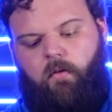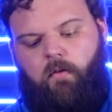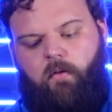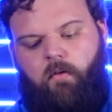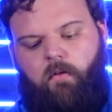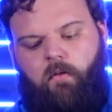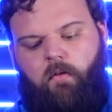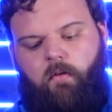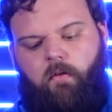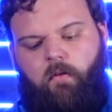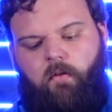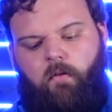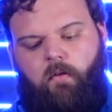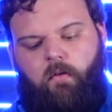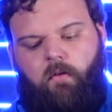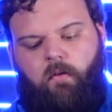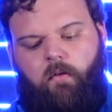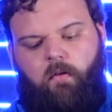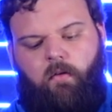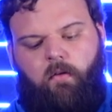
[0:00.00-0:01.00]

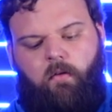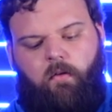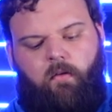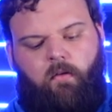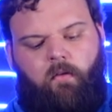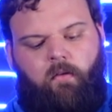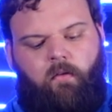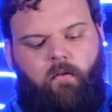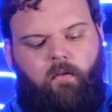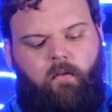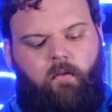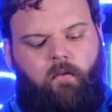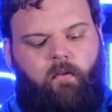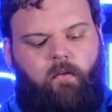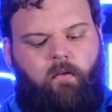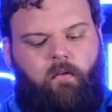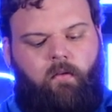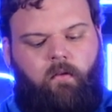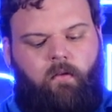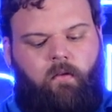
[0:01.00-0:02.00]

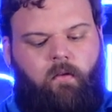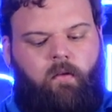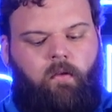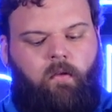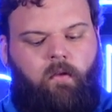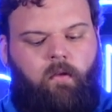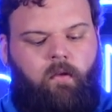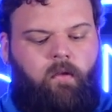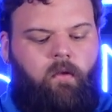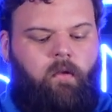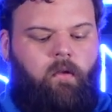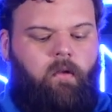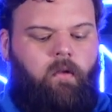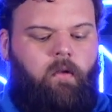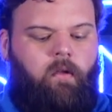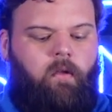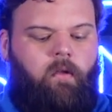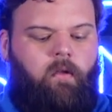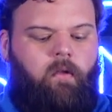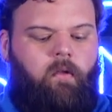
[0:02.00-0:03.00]

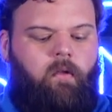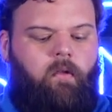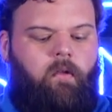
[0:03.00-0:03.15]
(silence)